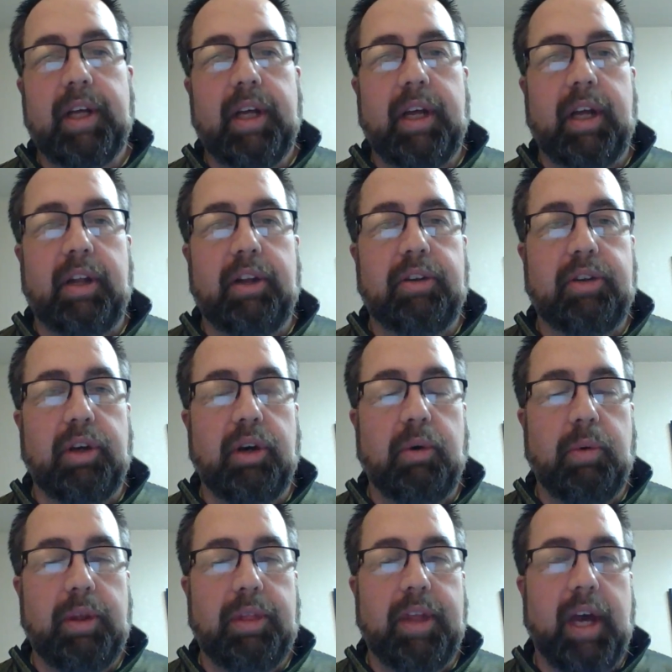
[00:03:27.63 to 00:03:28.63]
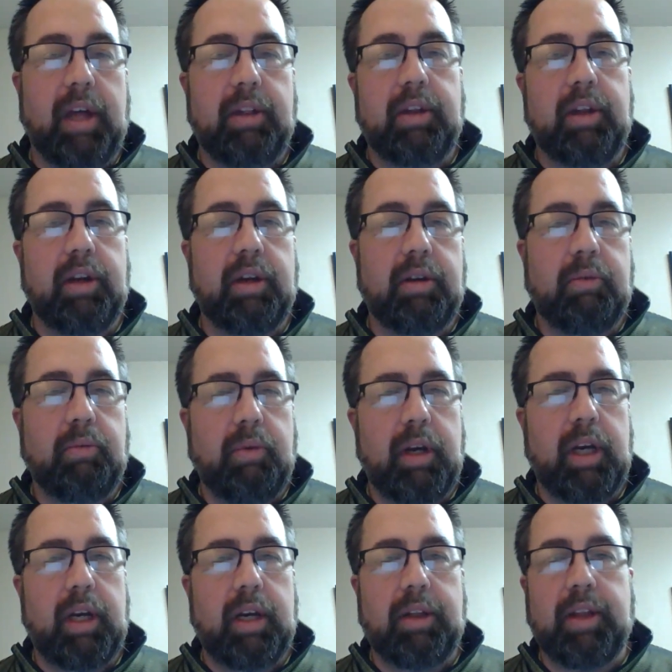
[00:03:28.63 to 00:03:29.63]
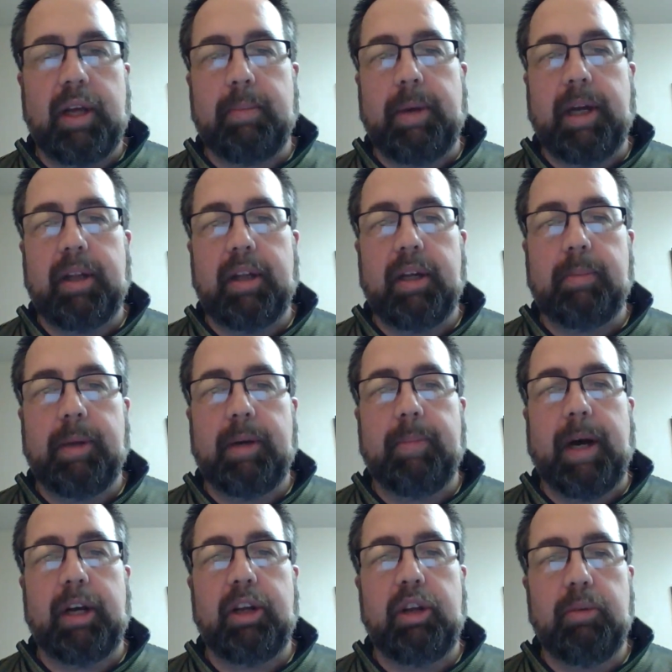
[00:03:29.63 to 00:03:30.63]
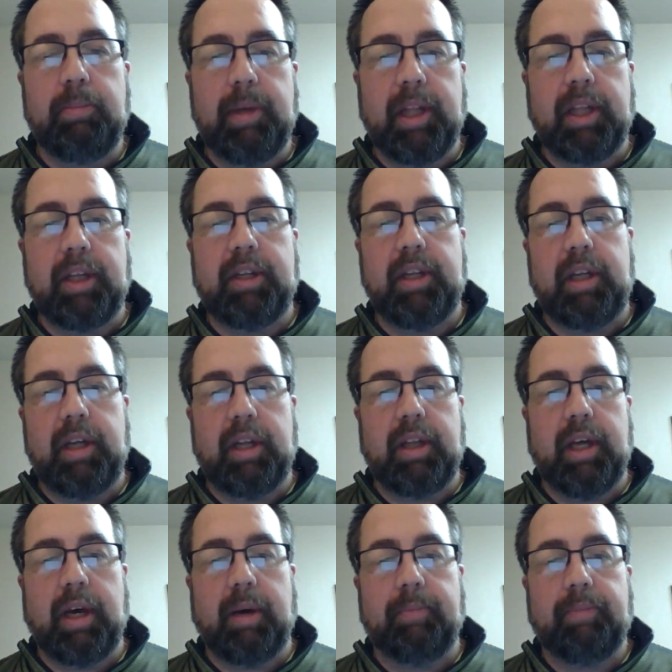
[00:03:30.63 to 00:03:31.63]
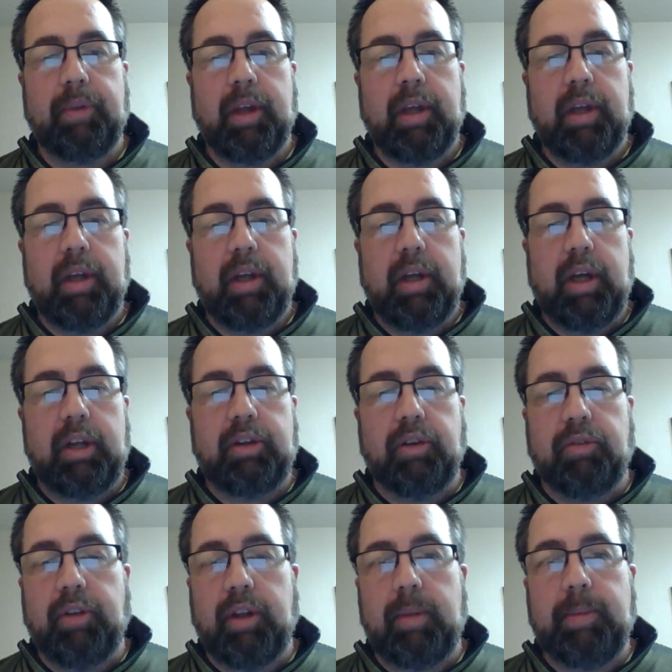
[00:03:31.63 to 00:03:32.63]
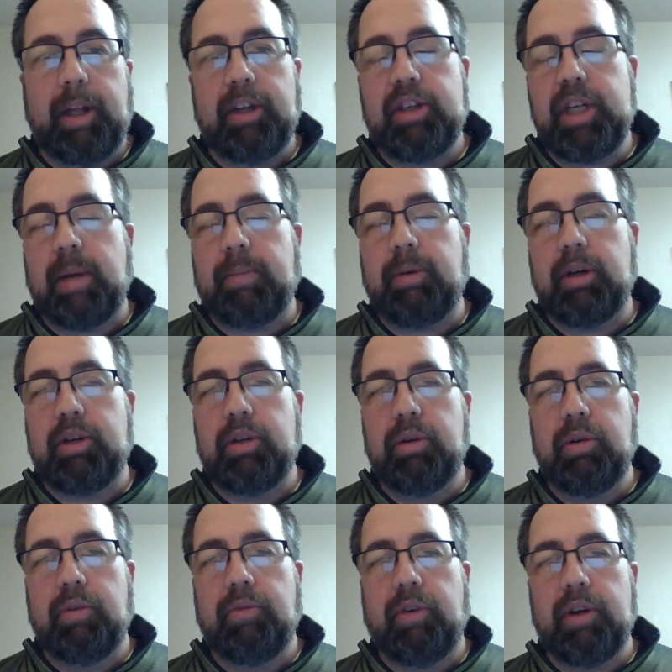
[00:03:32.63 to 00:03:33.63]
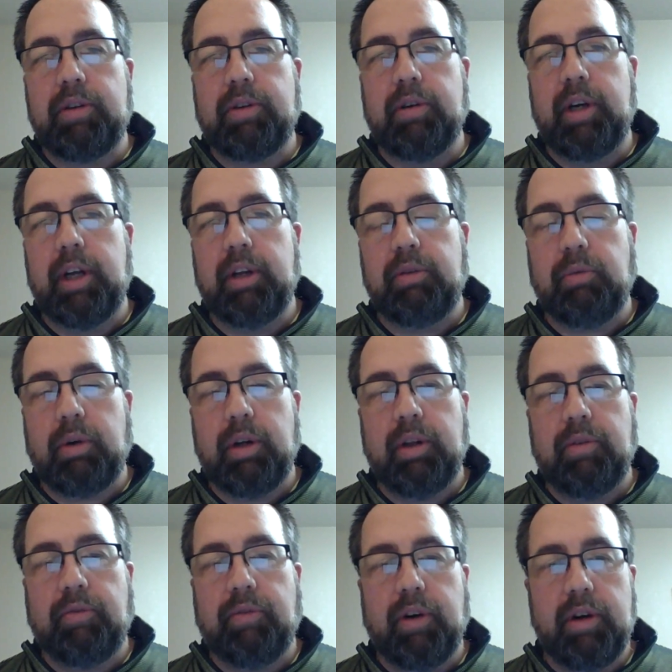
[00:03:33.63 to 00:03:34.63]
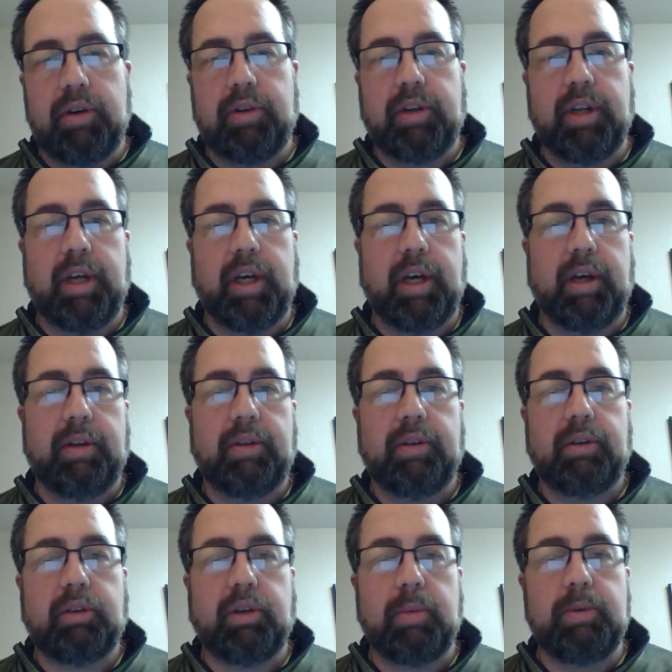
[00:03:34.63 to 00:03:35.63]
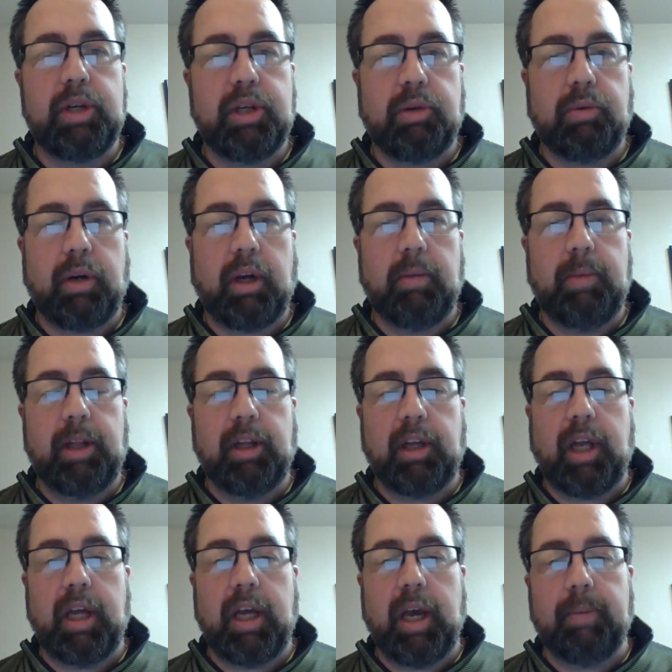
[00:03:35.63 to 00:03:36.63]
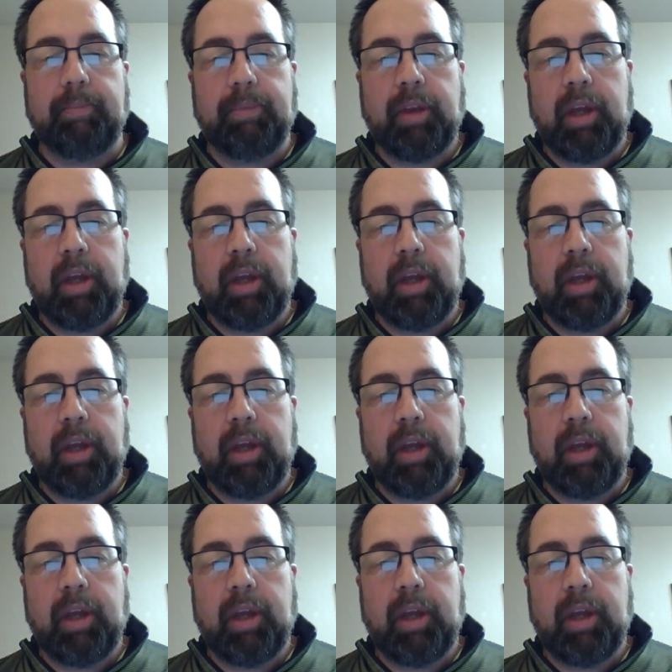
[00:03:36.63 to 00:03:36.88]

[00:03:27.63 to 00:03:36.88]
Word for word: And so with that, then we need to think about a little bit about humility in that. And so Philippians chapter 2 and verse 3 is one of the first uh, scriptures that we're going to be looking at. It